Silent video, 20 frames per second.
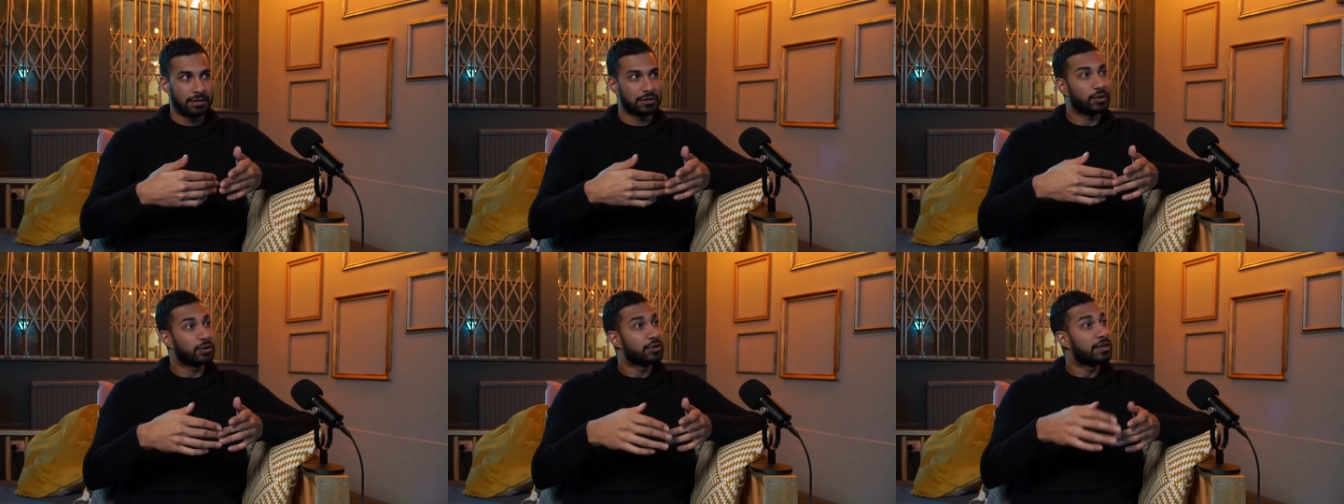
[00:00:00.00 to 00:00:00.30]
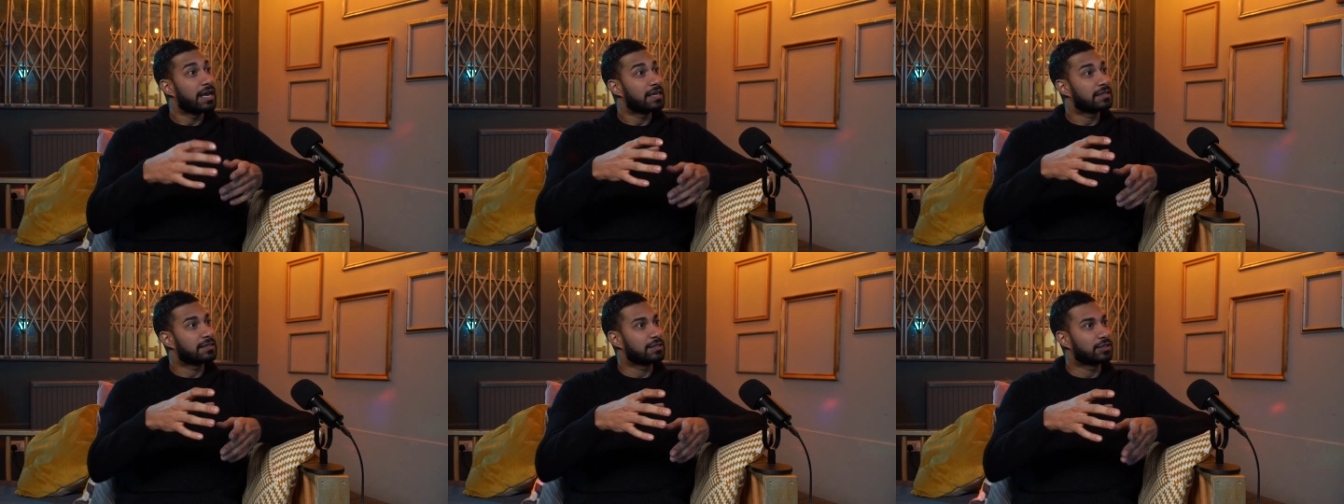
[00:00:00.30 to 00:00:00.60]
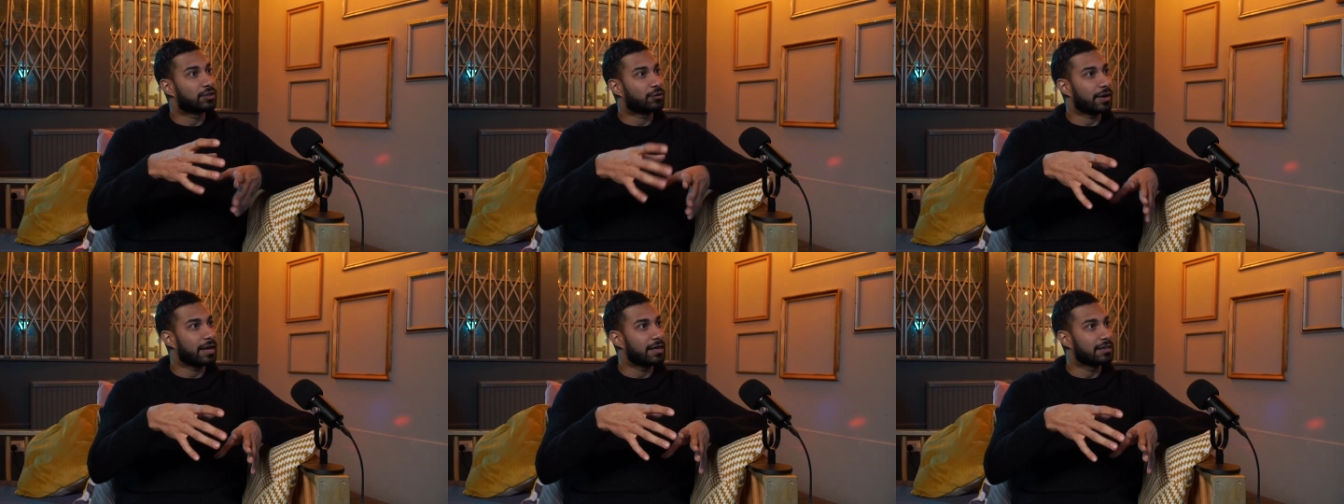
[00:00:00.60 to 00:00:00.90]
So yes,
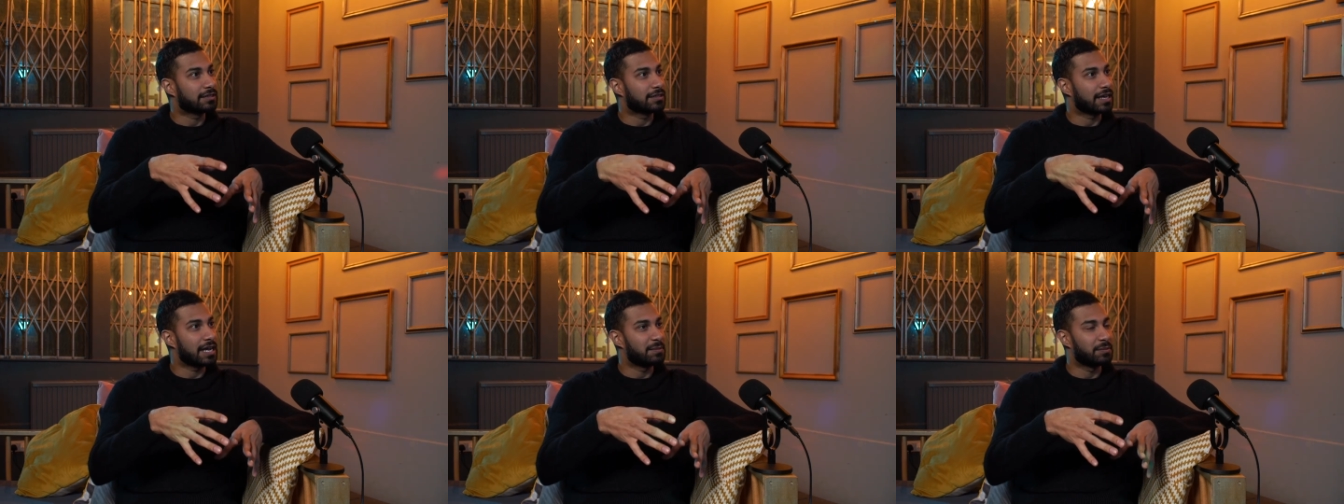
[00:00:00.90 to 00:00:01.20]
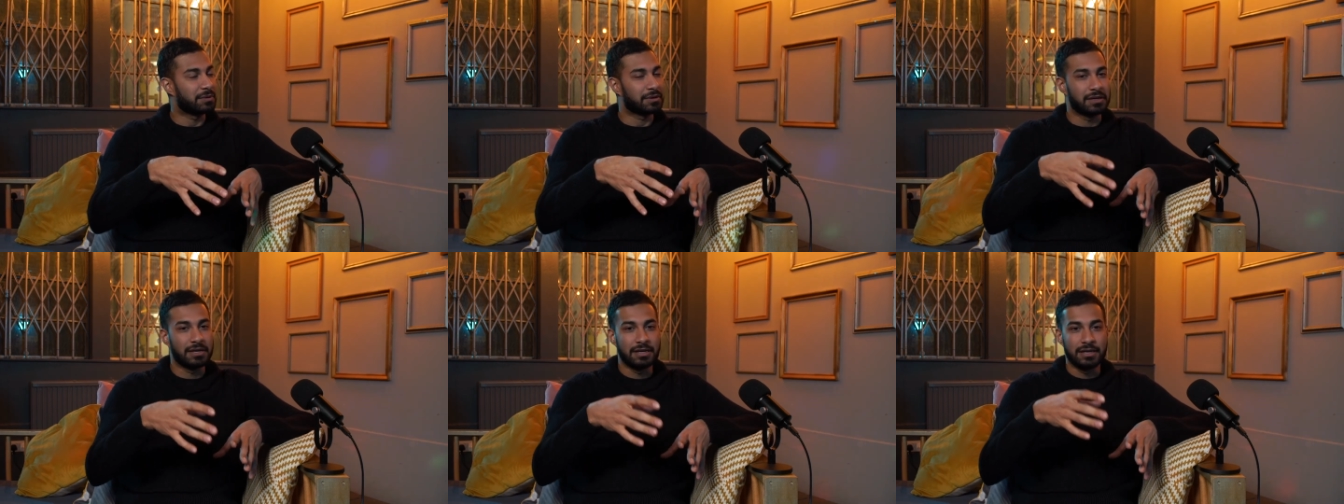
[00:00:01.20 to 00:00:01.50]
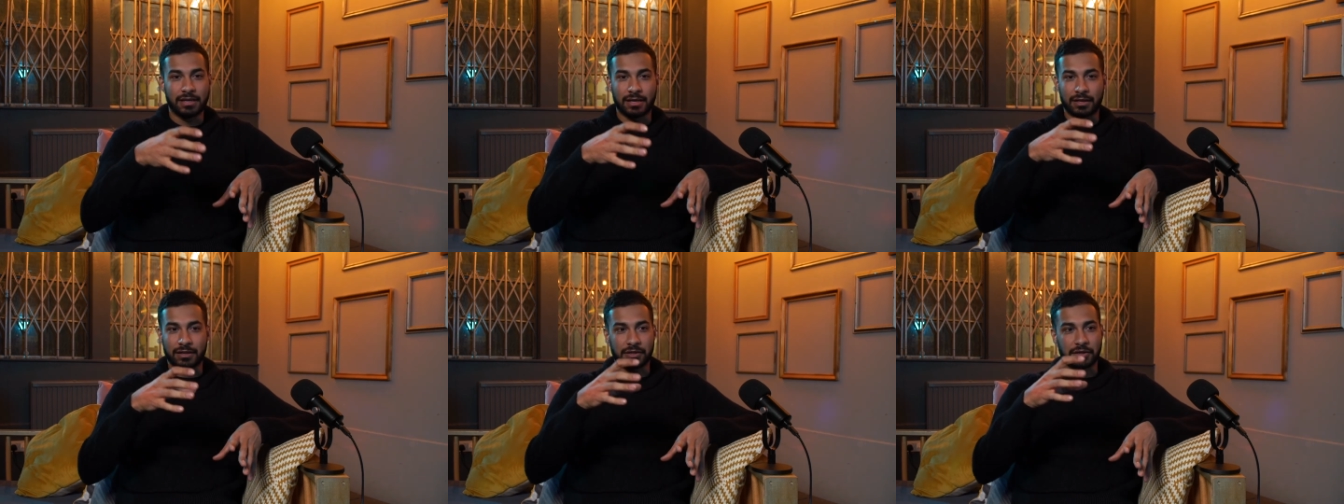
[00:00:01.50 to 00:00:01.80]
it's great entertainment
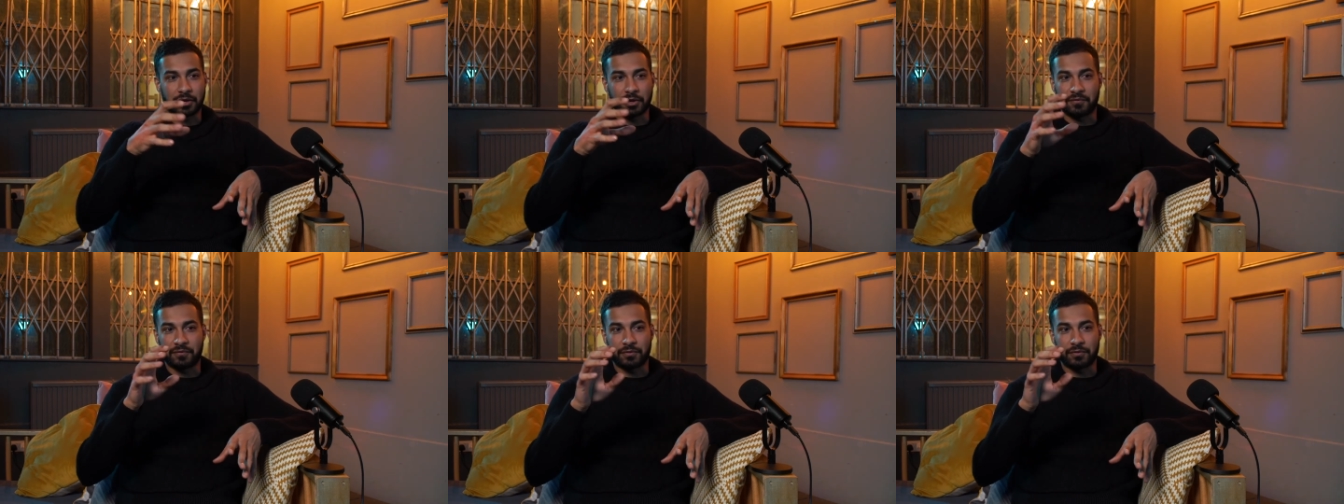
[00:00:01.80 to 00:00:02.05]
you know,